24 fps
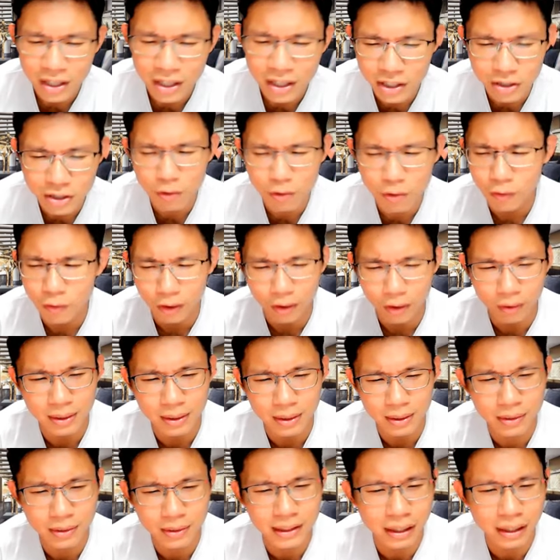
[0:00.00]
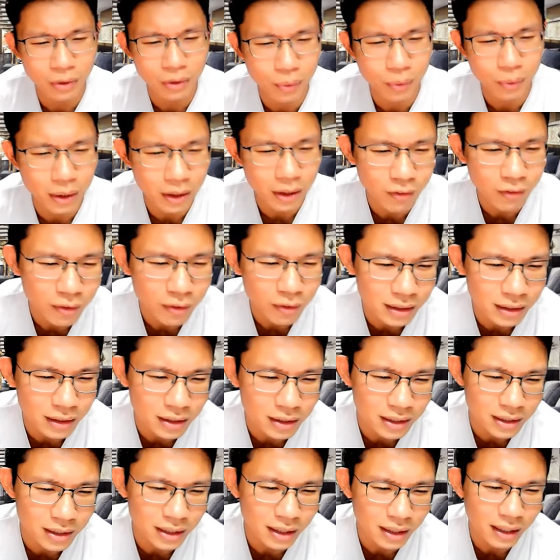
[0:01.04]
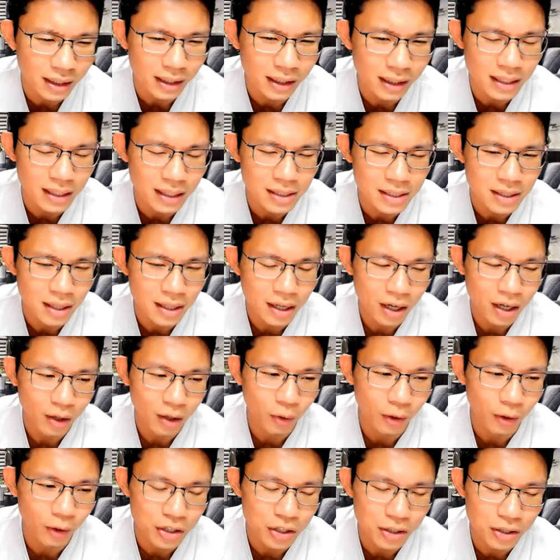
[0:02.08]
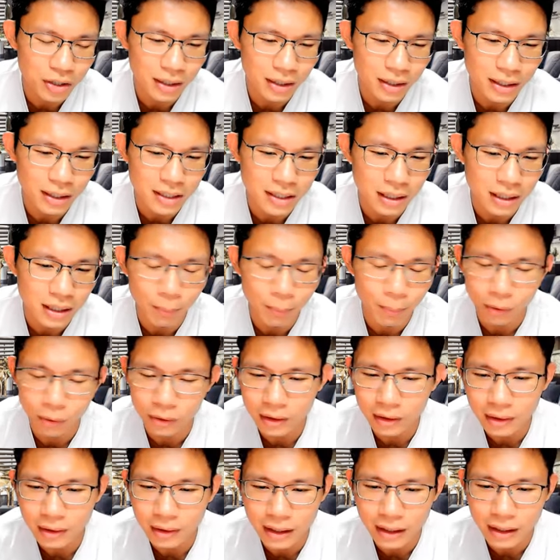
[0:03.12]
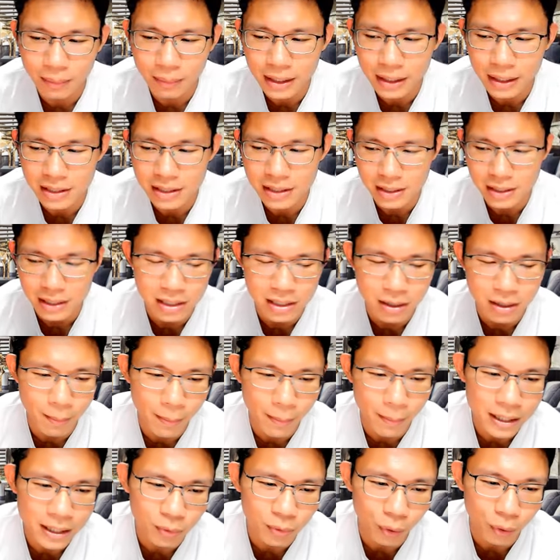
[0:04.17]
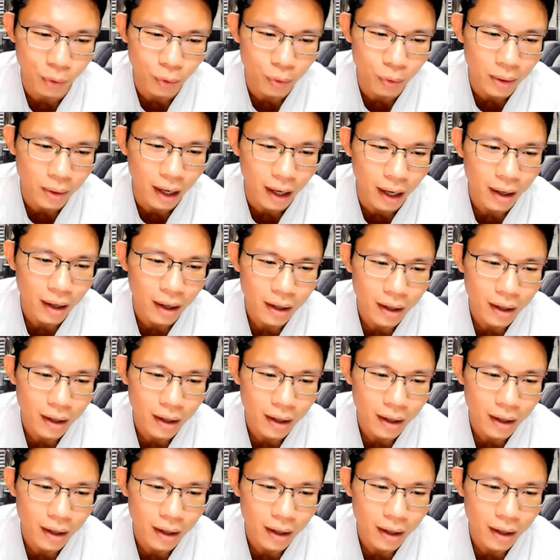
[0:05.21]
Just go for something that you really feel is is location is important. I mean, is the best for you lah.